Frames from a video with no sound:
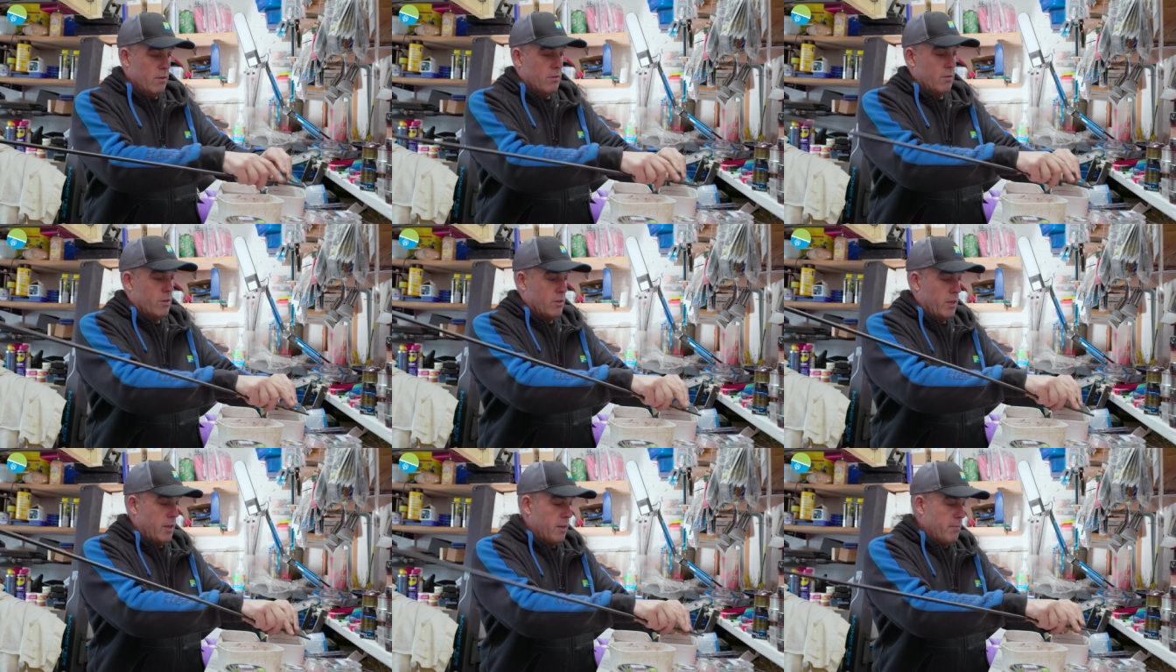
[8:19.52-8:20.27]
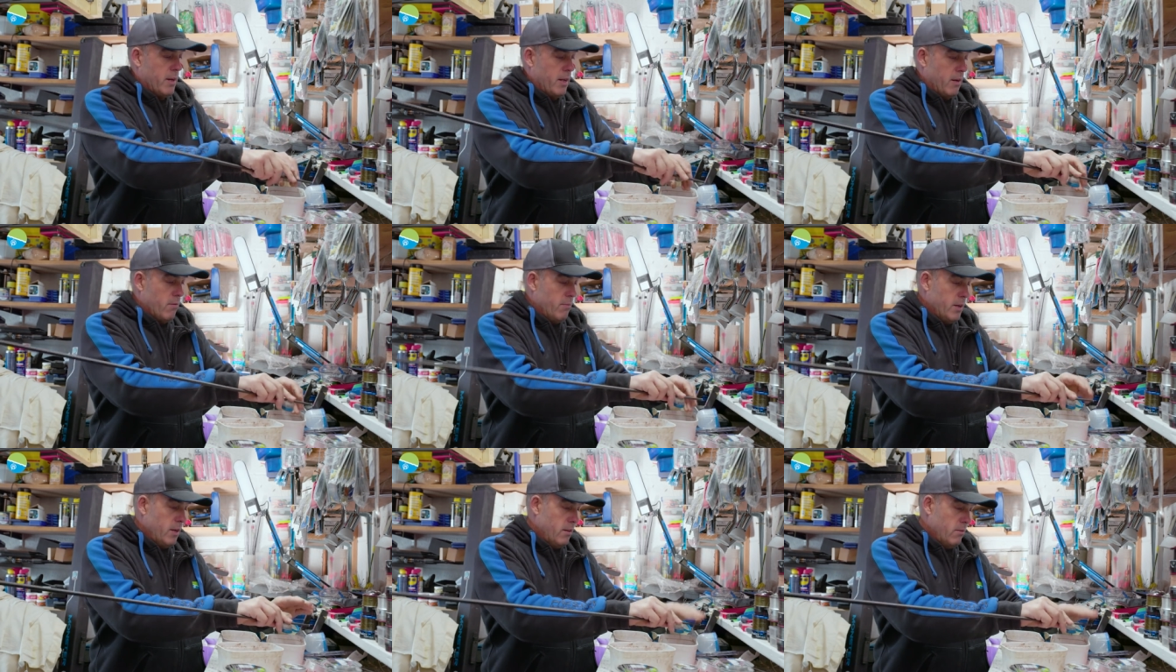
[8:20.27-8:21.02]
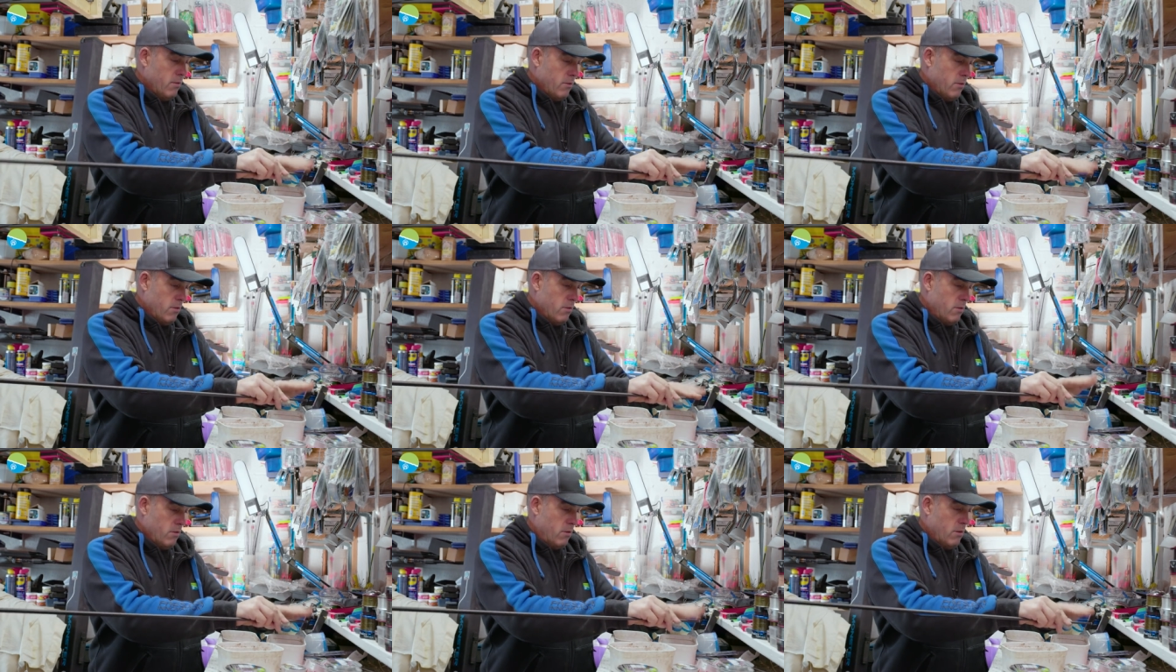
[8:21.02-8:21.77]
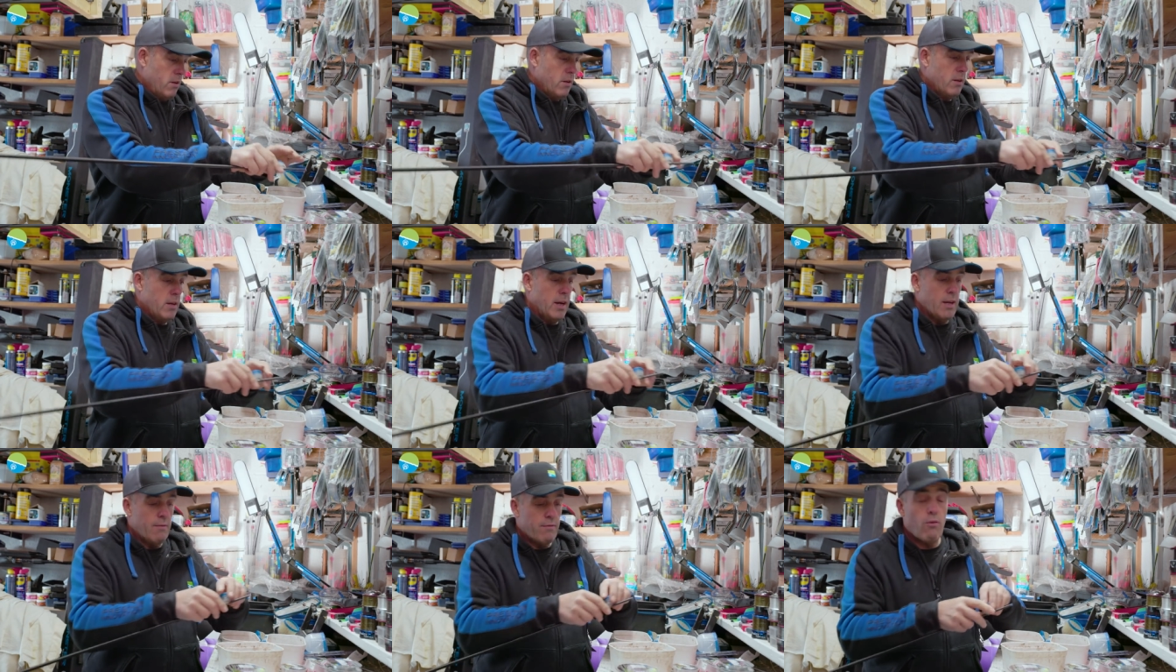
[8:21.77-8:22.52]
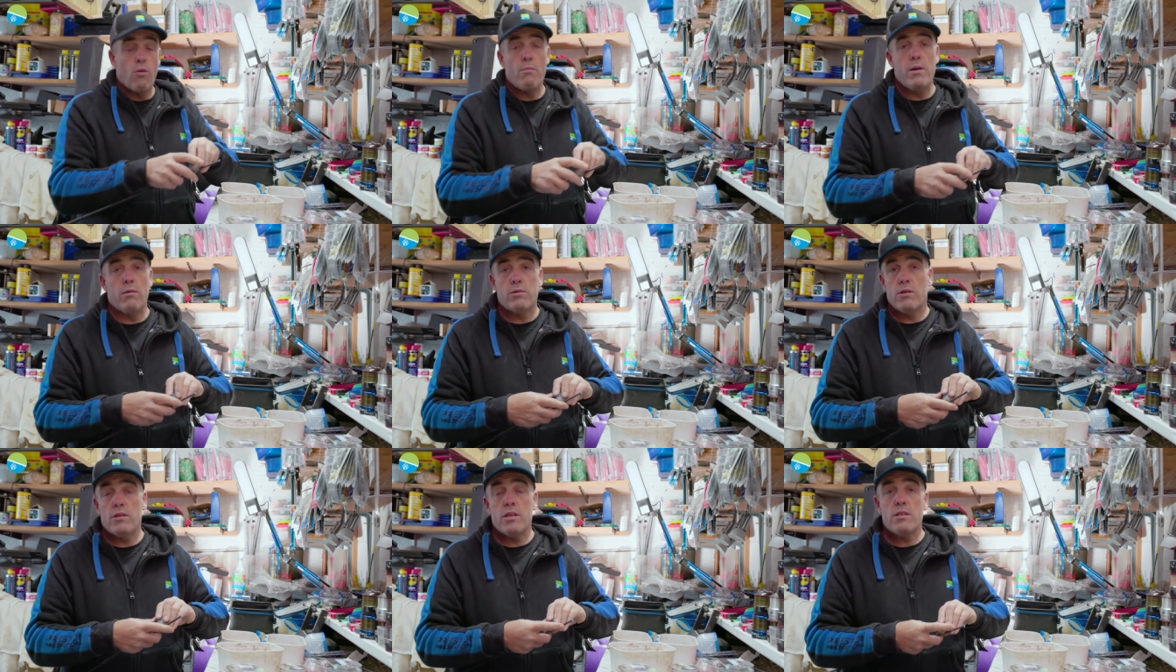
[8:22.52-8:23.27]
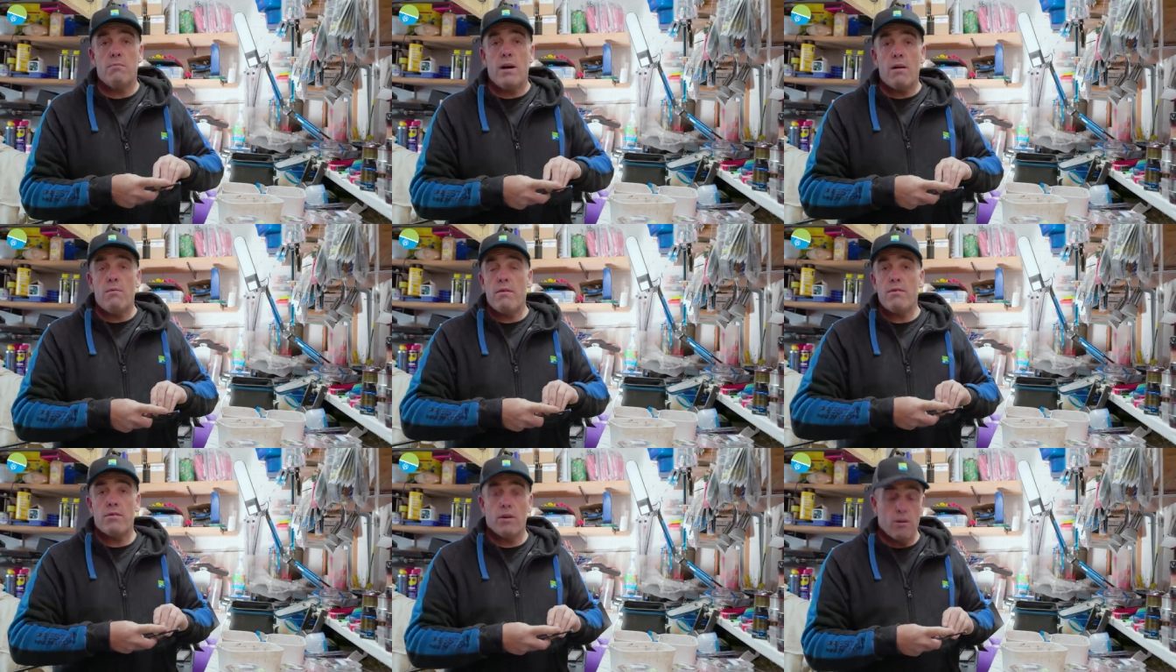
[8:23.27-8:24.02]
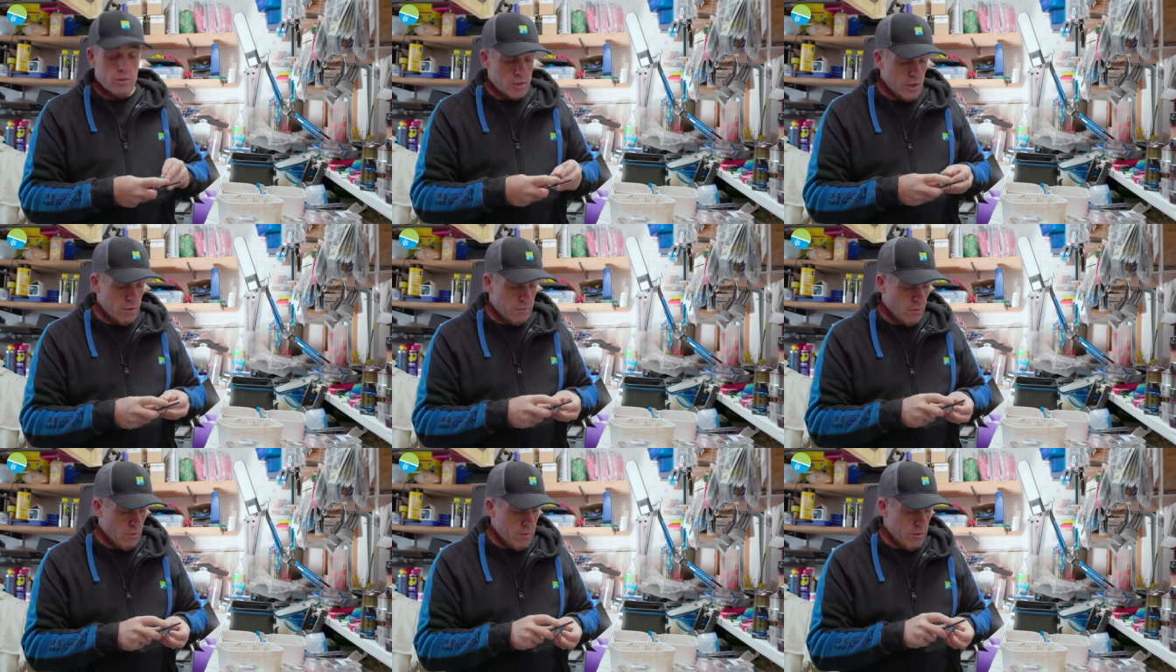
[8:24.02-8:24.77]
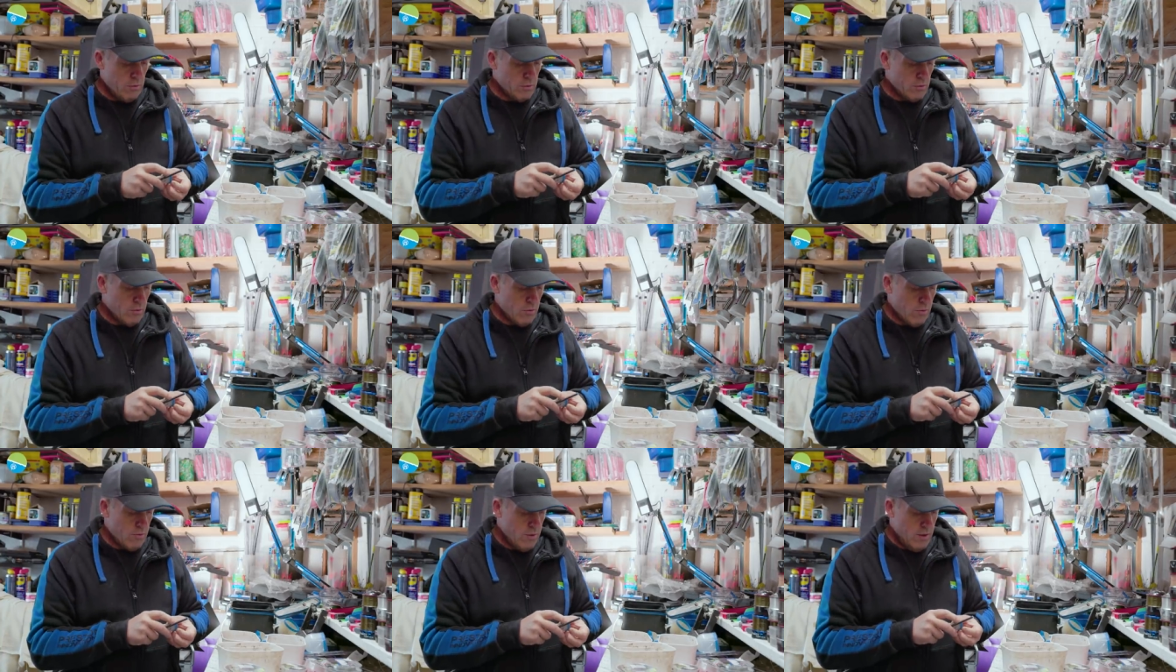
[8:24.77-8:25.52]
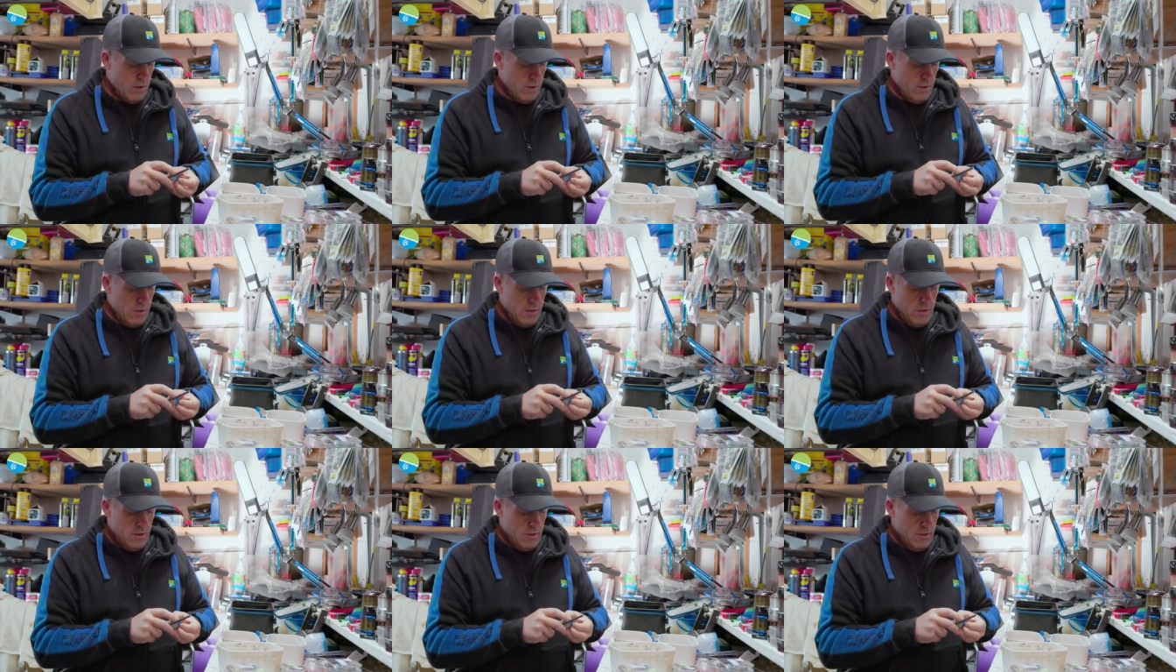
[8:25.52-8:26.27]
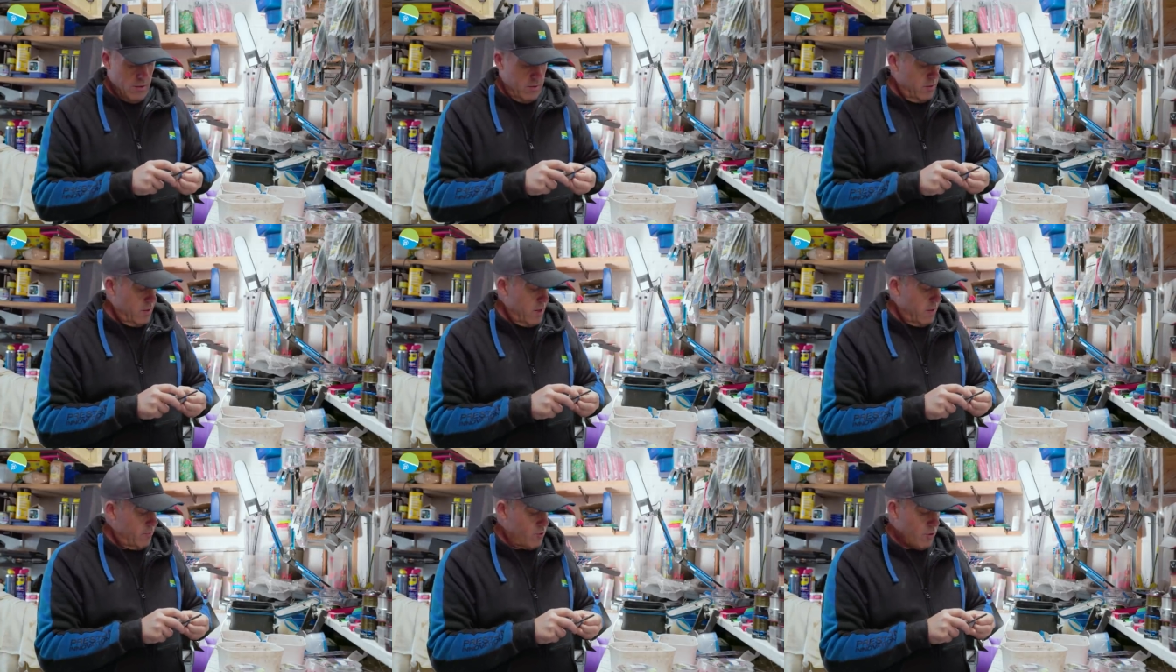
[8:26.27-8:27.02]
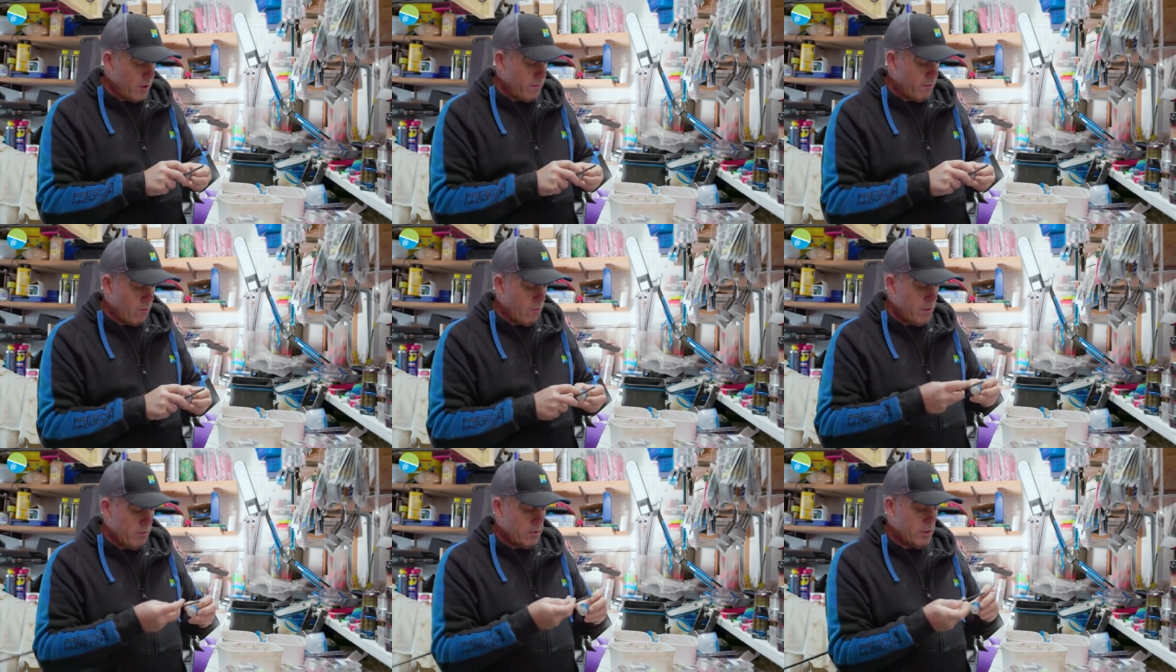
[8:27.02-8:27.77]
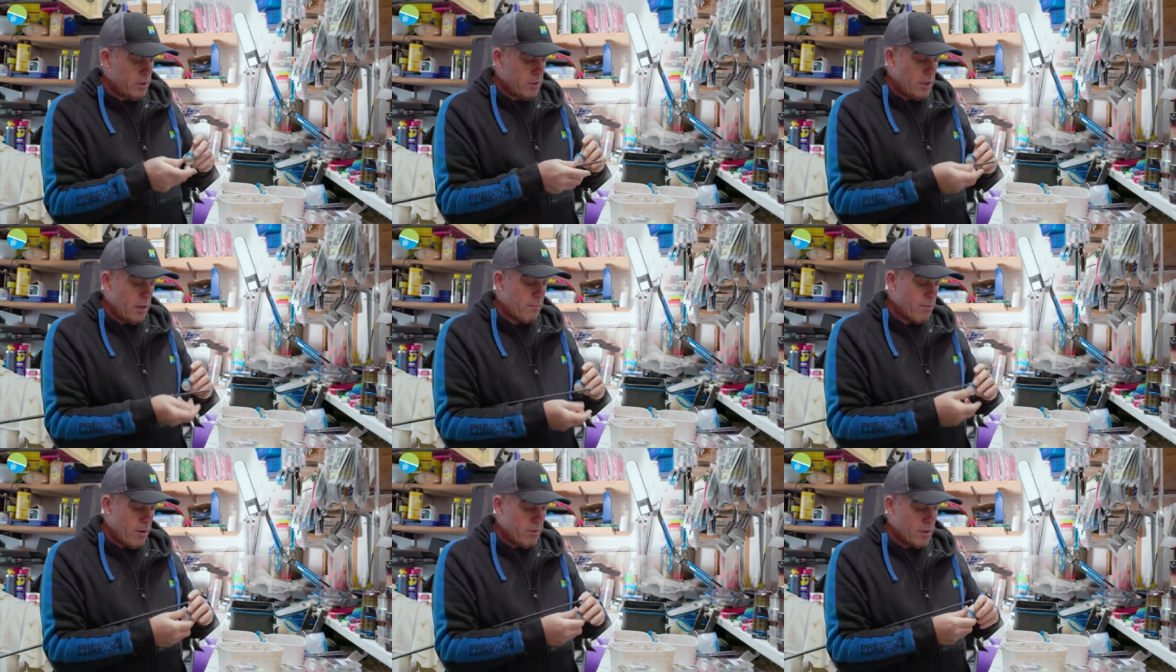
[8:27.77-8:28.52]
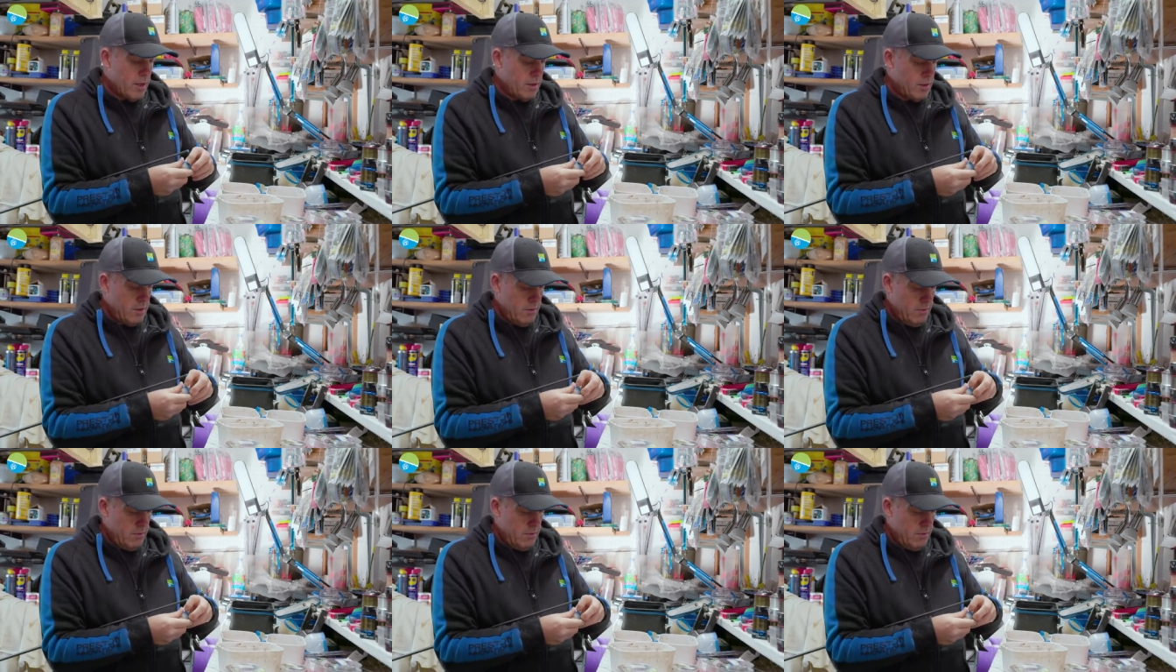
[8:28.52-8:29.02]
So let's take them out of there a minute. And then 4mm, so it doesn't matter whether you've got soaked 4mm or dry 4mm, it's the same process.